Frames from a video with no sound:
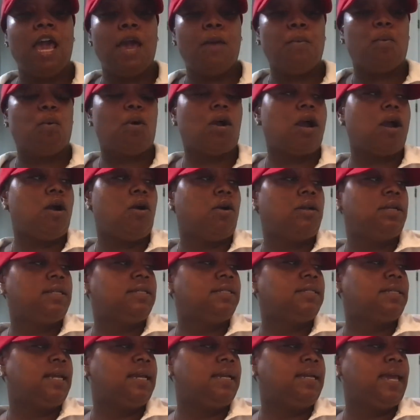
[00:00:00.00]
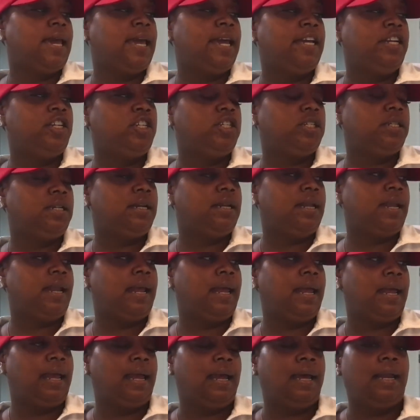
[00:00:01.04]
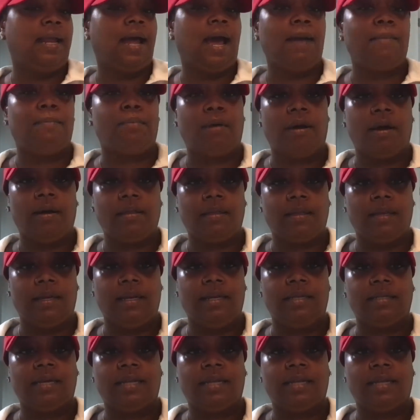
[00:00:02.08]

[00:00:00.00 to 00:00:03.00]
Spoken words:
were on a staycation, and I brought these.